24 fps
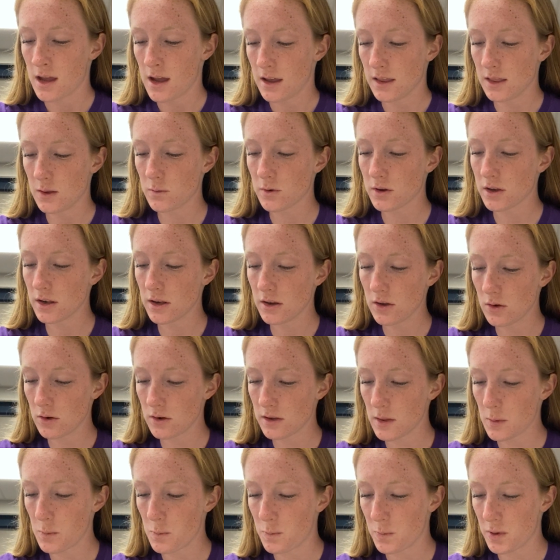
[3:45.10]
And then we're going to go
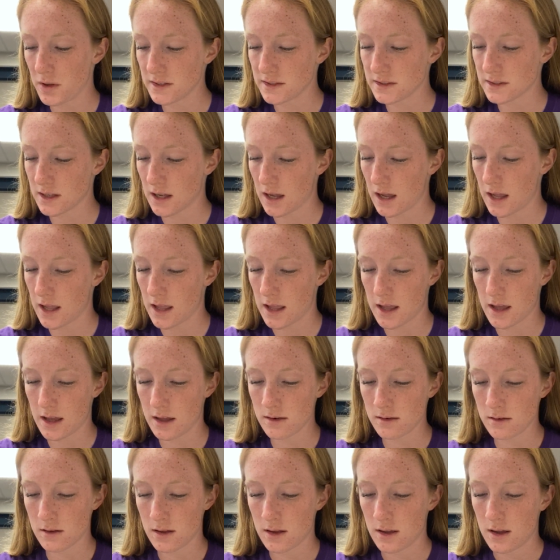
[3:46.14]
to the
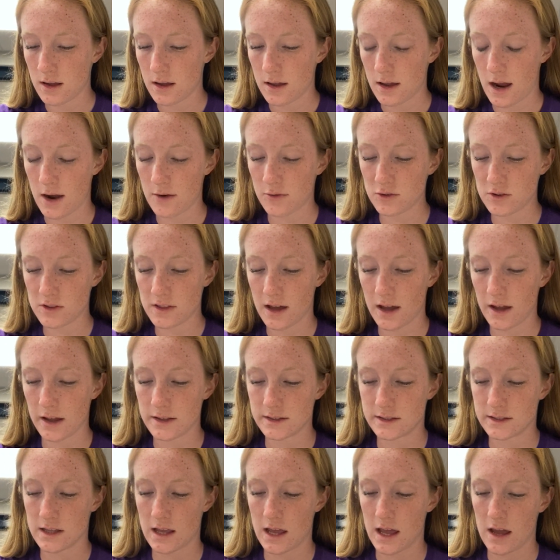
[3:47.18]
Biscayne. After that
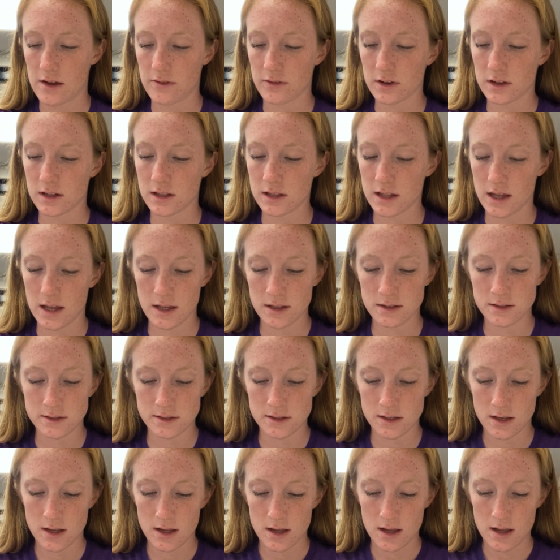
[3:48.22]
is the
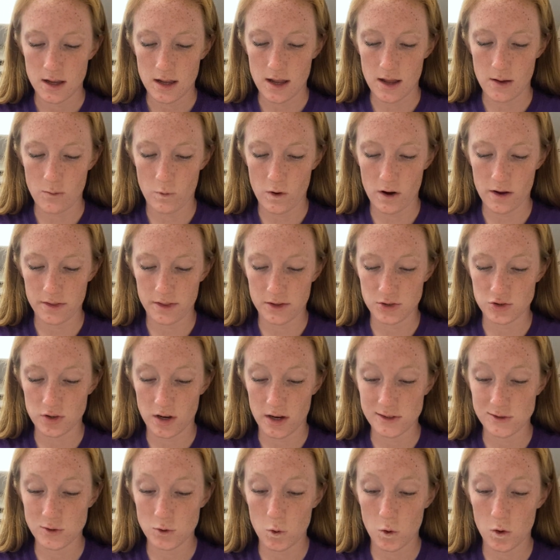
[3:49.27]
Everglades, where the
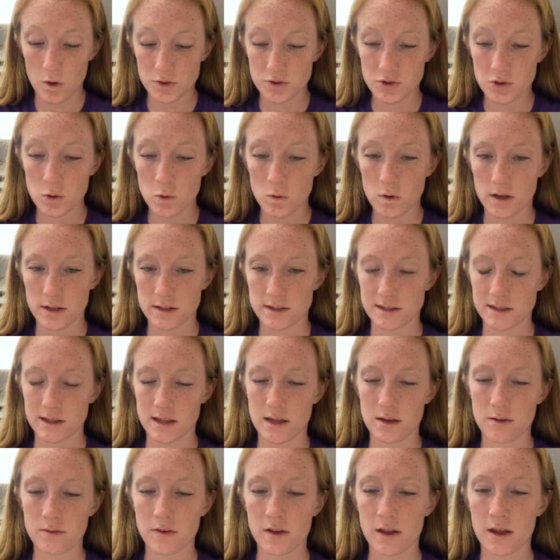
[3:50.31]
dry tortugas
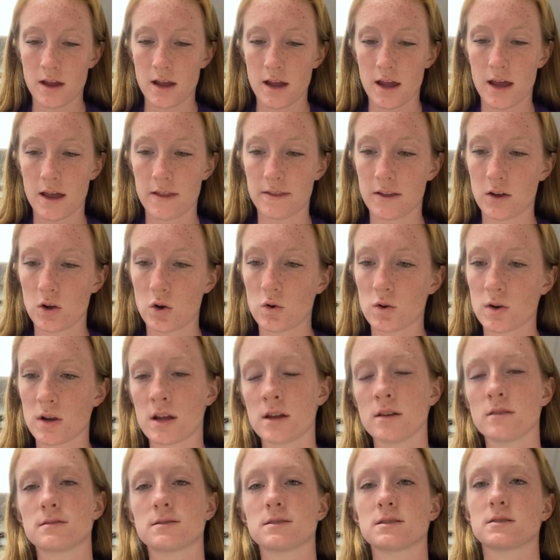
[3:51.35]
live, and the
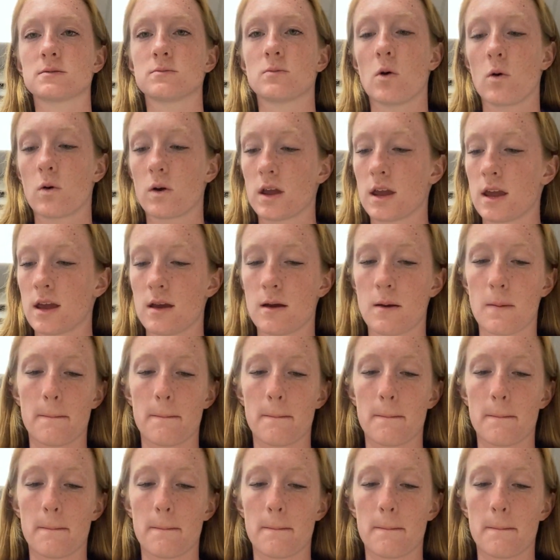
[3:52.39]
Great Smoky